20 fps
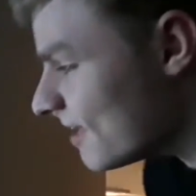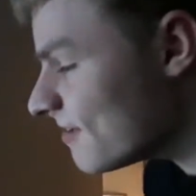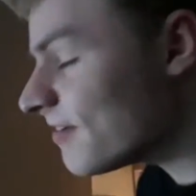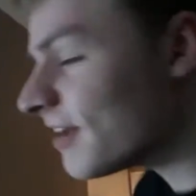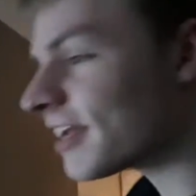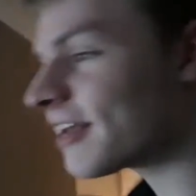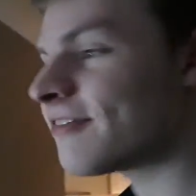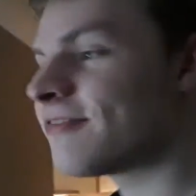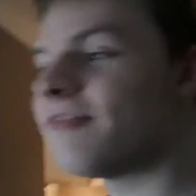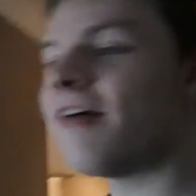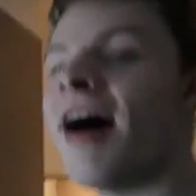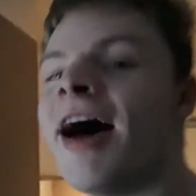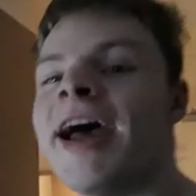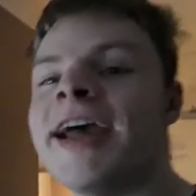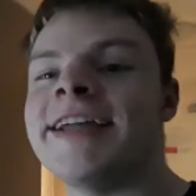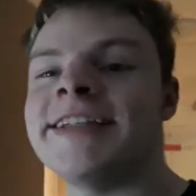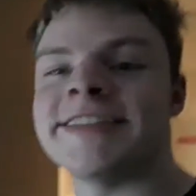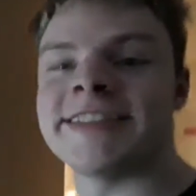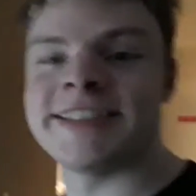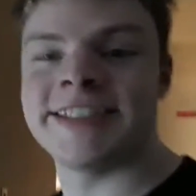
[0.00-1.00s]
If I can
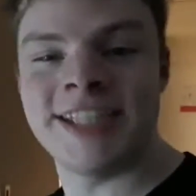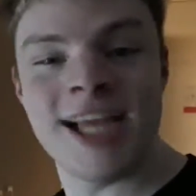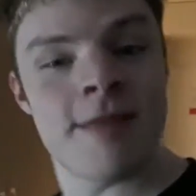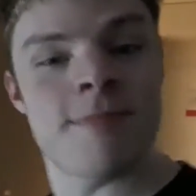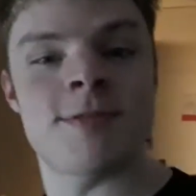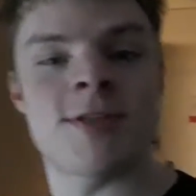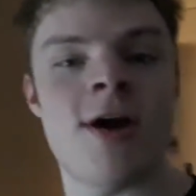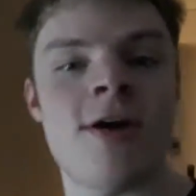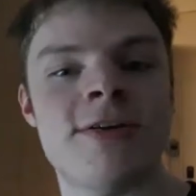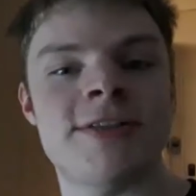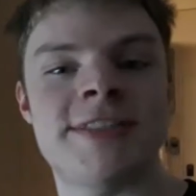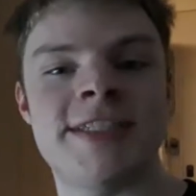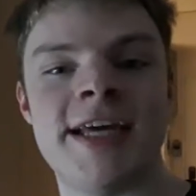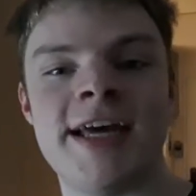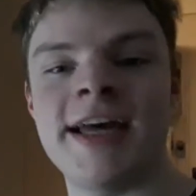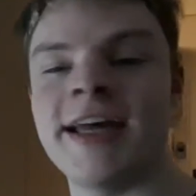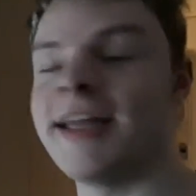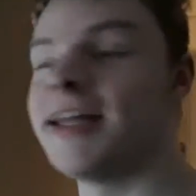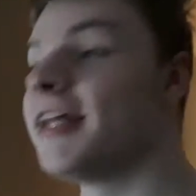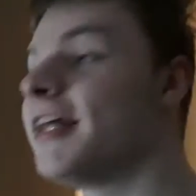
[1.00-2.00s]
find a cheap
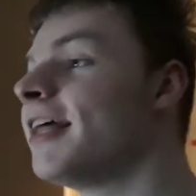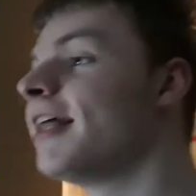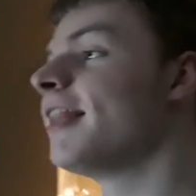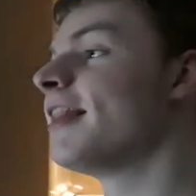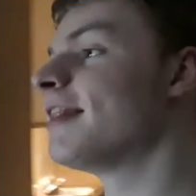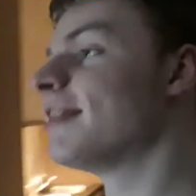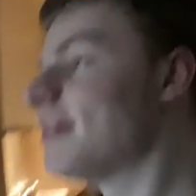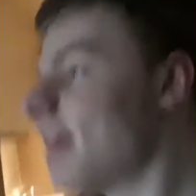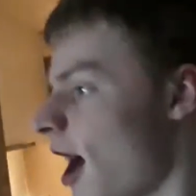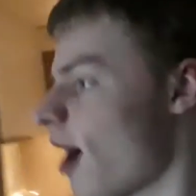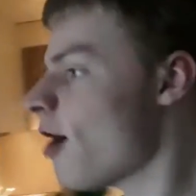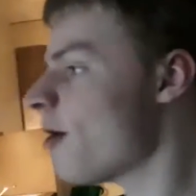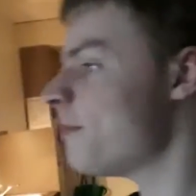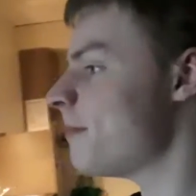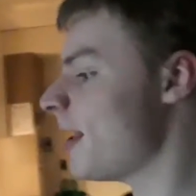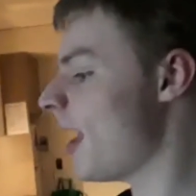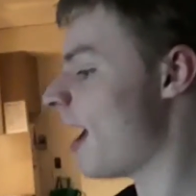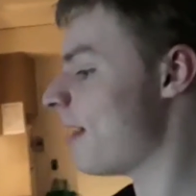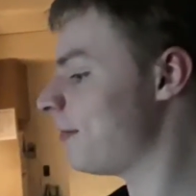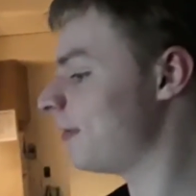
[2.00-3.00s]
toaster, that would
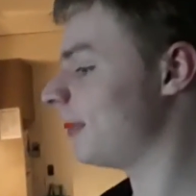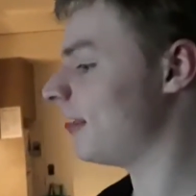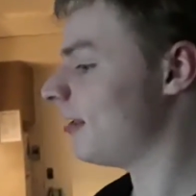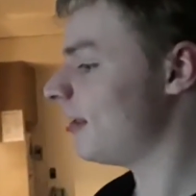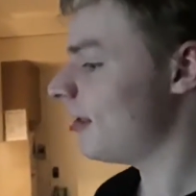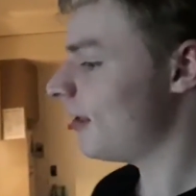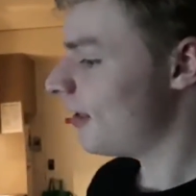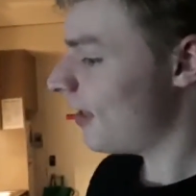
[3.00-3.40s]
be happily